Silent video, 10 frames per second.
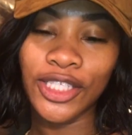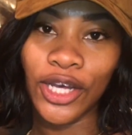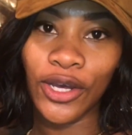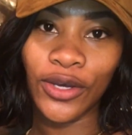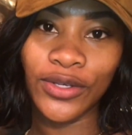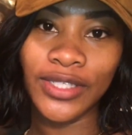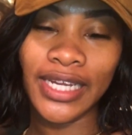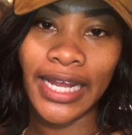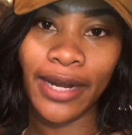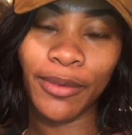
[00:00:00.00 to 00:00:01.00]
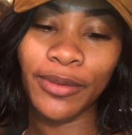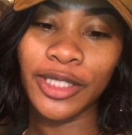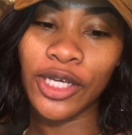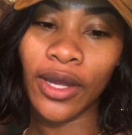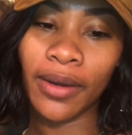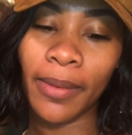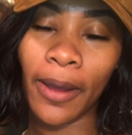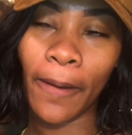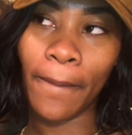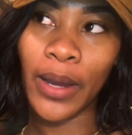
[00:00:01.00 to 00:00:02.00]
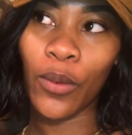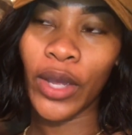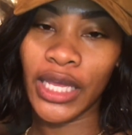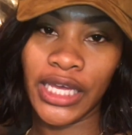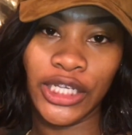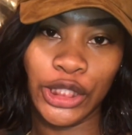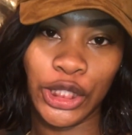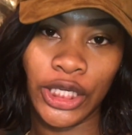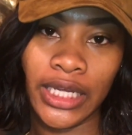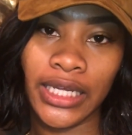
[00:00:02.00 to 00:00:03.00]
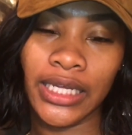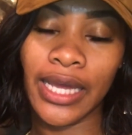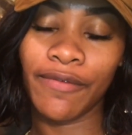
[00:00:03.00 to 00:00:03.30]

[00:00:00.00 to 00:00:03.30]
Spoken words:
So tonight I'm going to be talking about my weight gain journey.